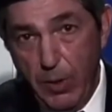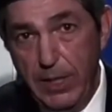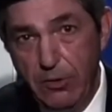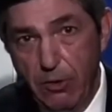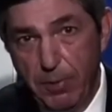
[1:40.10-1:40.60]

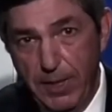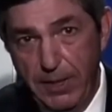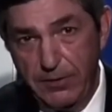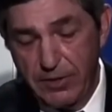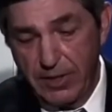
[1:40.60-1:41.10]
We
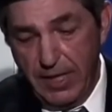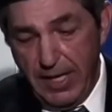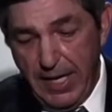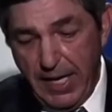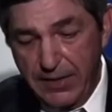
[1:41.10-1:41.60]
Europeans
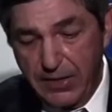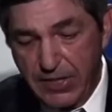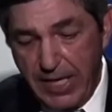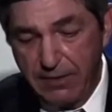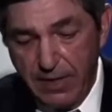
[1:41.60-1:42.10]

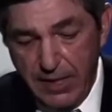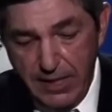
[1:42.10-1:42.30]
understand the